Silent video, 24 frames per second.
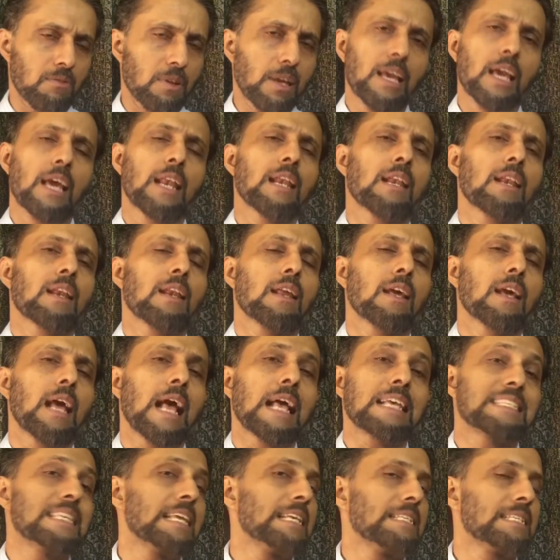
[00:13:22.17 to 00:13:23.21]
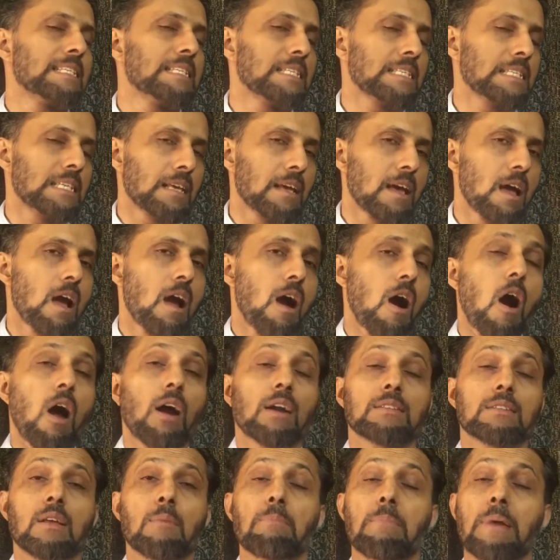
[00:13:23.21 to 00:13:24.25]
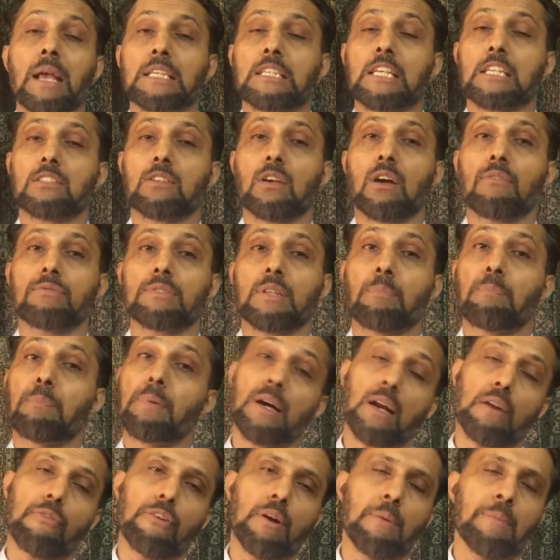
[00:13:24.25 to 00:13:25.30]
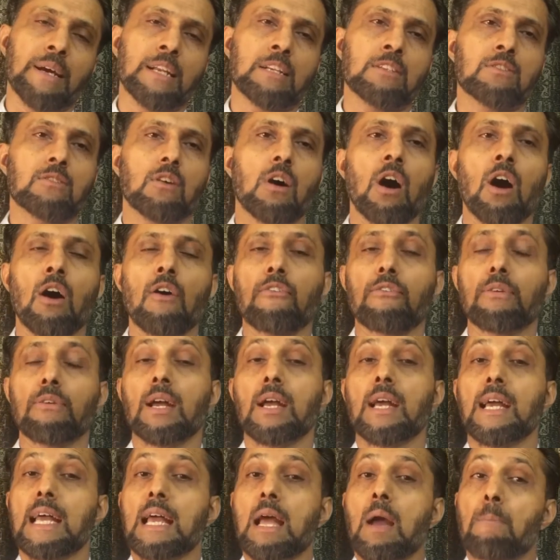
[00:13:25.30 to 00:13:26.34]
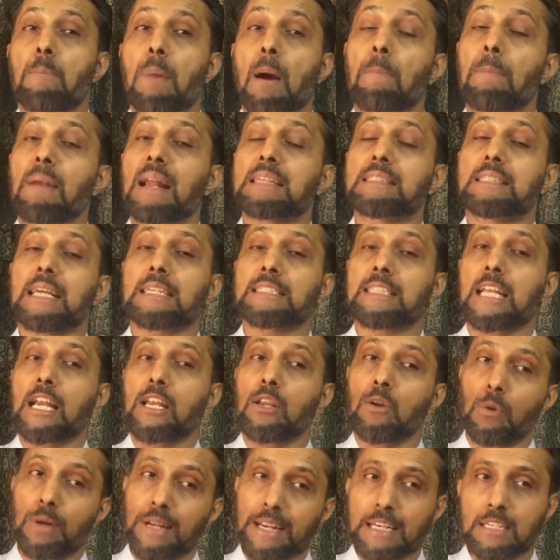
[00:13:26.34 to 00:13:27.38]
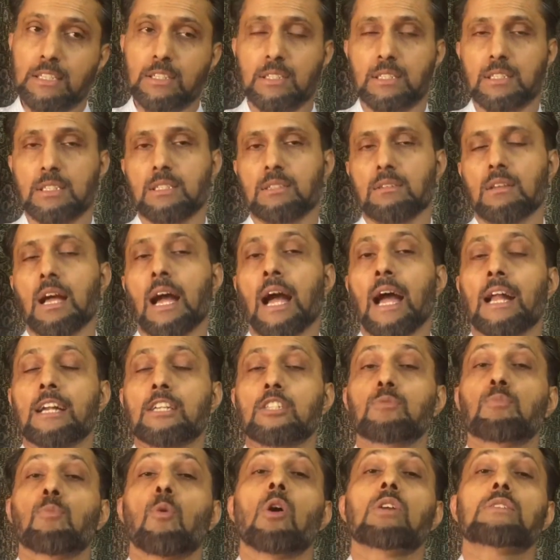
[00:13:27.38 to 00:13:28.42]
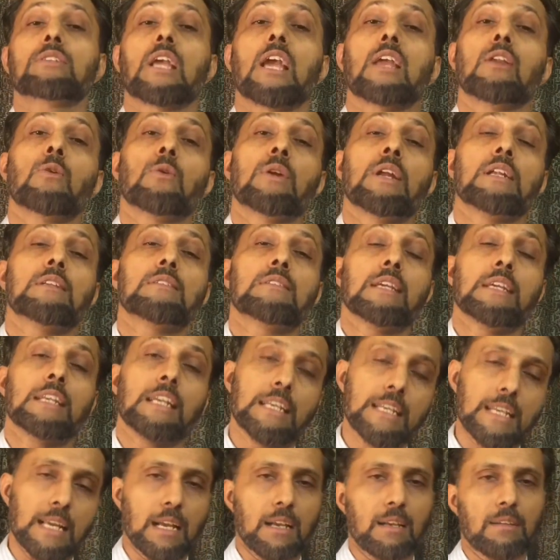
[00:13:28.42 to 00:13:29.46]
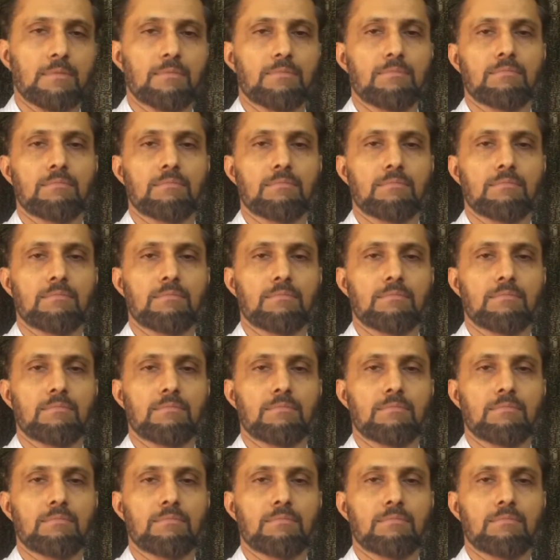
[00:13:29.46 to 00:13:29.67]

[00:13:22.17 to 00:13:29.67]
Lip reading: we can assess on the basis of the performance of public sector units and small scale units in India.